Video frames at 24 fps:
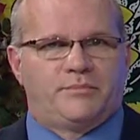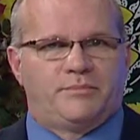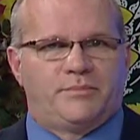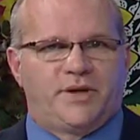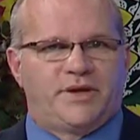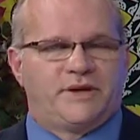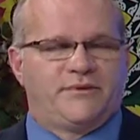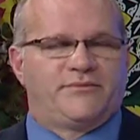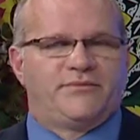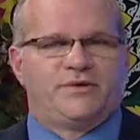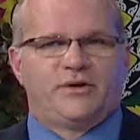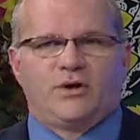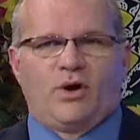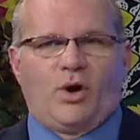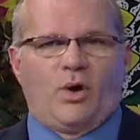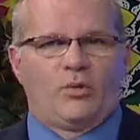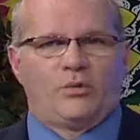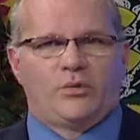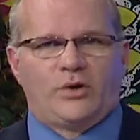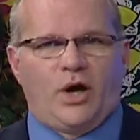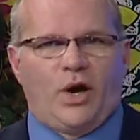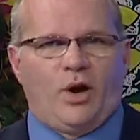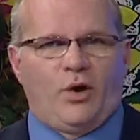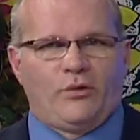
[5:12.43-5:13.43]
But if you
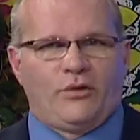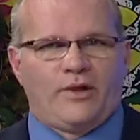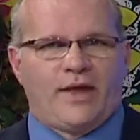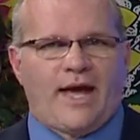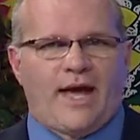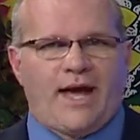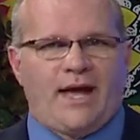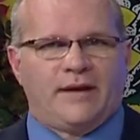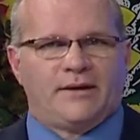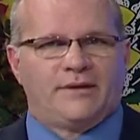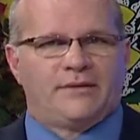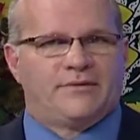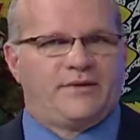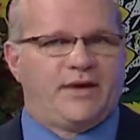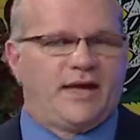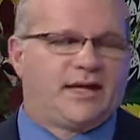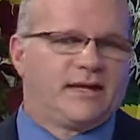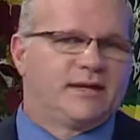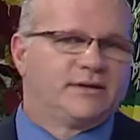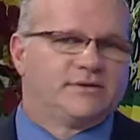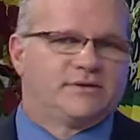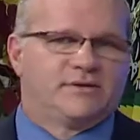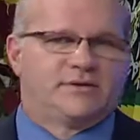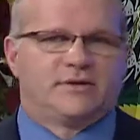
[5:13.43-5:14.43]
don't know that, they
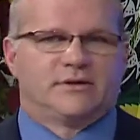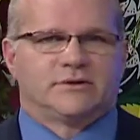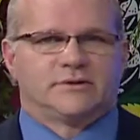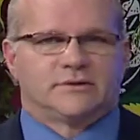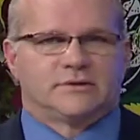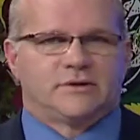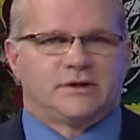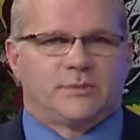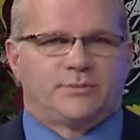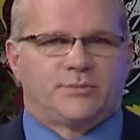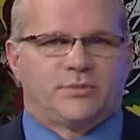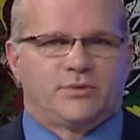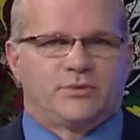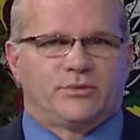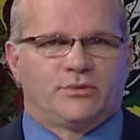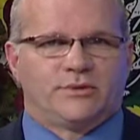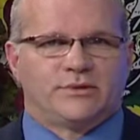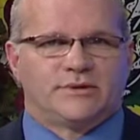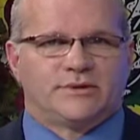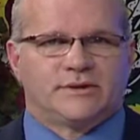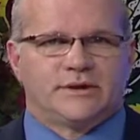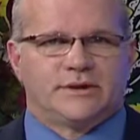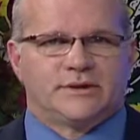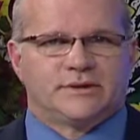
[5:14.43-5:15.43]
can still slip through
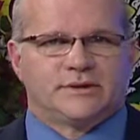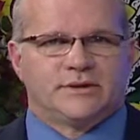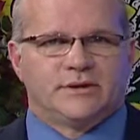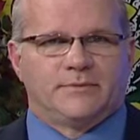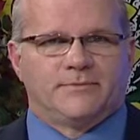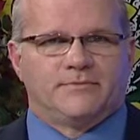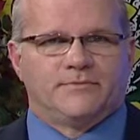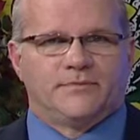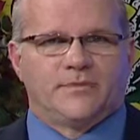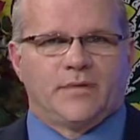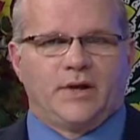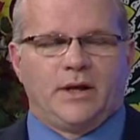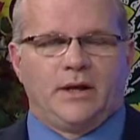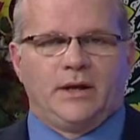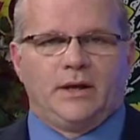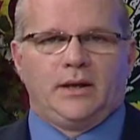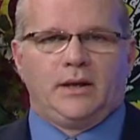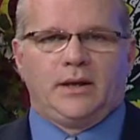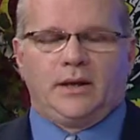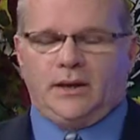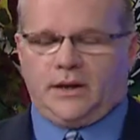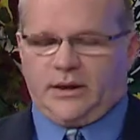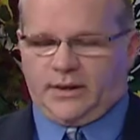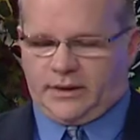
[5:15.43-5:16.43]
the system.
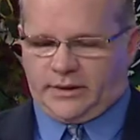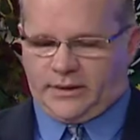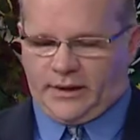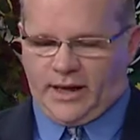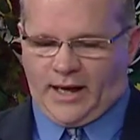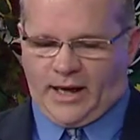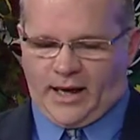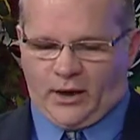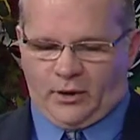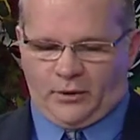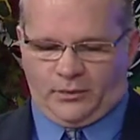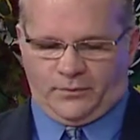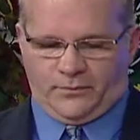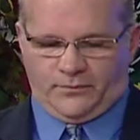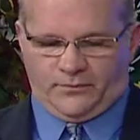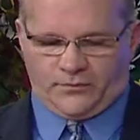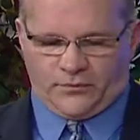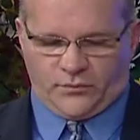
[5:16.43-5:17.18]
Now,